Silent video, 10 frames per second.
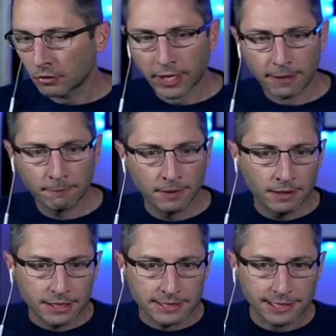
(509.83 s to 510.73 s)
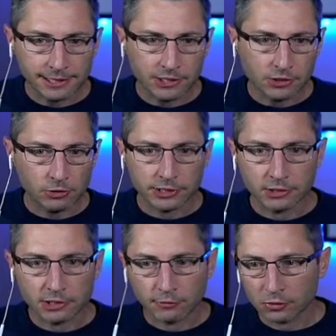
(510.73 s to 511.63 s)
okay, silicon solar
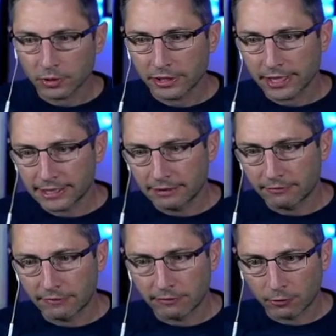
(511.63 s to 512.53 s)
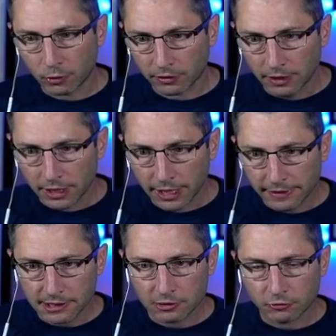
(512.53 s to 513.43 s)
cells, the first one in 1954. And
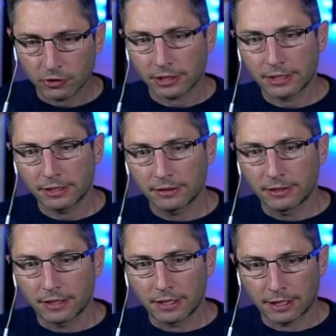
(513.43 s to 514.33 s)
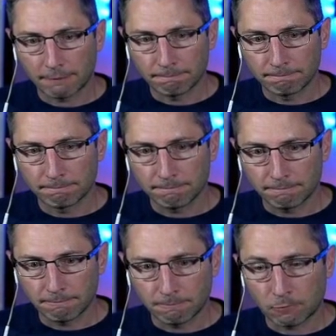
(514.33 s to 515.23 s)
this is really
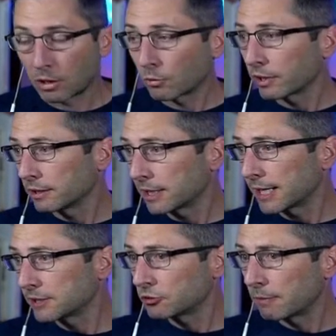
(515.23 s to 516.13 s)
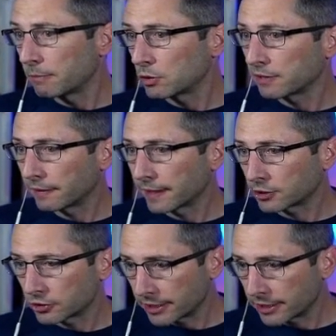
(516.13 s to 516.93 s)
where we're going to concentrate most of the lecture